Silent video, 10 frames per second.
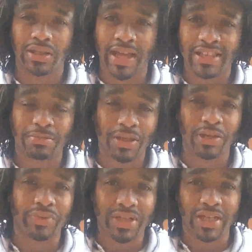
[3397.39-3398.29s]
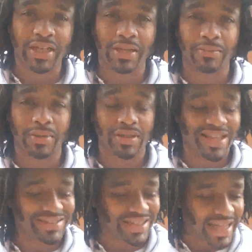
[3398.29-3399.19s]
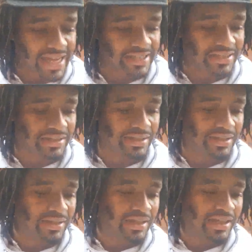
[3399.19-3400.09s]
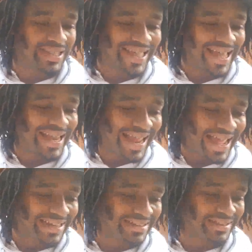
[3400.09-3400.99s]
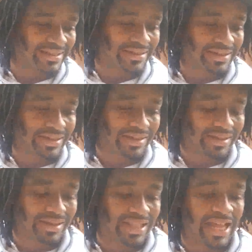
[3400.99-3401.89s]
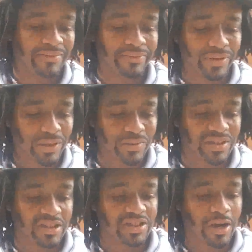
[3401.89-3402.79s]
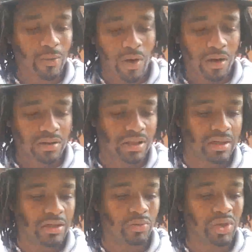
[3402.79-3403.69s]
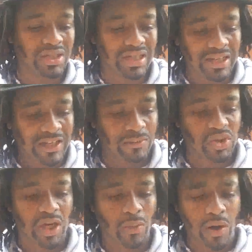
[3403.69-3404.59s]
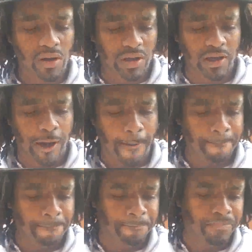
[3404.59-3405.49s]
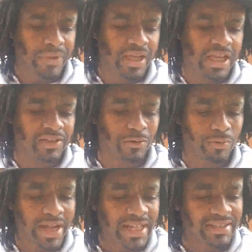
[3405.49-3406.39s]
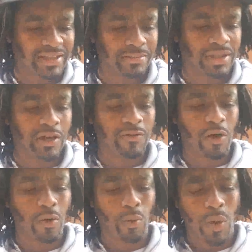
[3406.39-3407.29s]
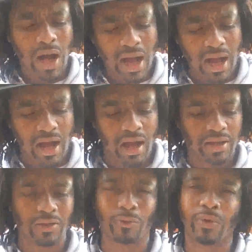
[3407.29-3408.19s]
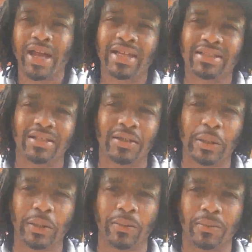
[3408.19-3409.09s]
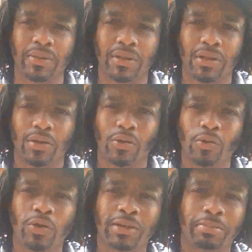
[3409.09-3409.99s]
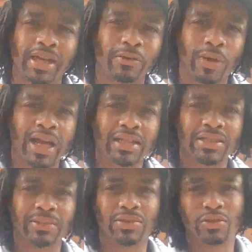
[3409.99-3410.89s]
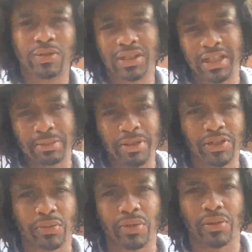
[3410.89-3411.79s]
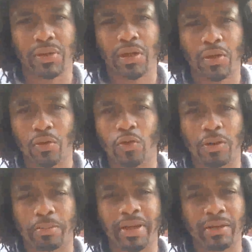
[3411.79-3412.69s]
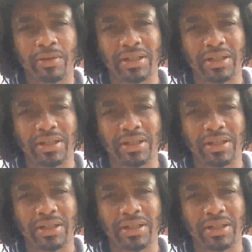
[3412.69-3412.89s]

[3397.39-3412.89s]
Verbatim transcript: That's being redeemed. That's the action. And that action, that frequency shall walk there. The redeemed shall walk there. And the ransomed of Hawa, the ransomed. Who can pay a ransom to redeem Israel? Who could pay